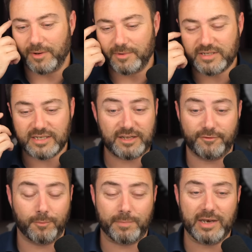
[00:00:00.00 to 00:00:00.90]
I mean,
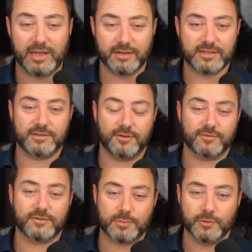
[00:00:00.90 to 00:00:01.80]
64 billion is not
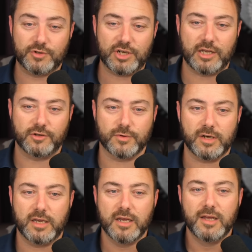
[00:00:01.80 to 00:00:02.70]
small change, right?